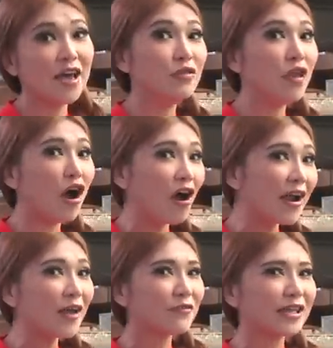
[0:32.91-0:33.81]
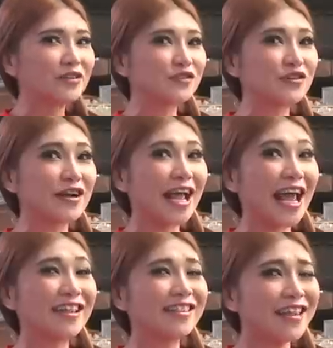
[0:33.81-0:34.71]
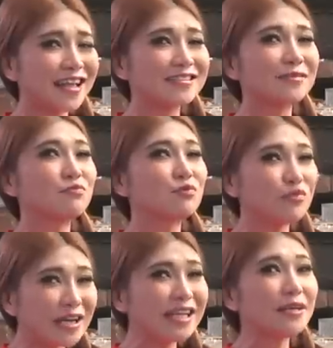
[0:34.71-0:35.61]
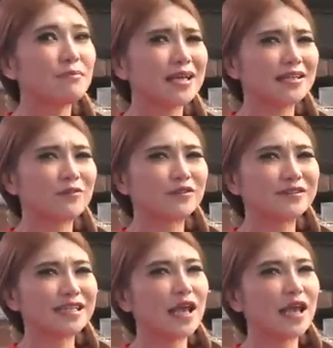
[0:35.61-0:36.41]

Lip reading: an RF laser, and that's a pretty big difference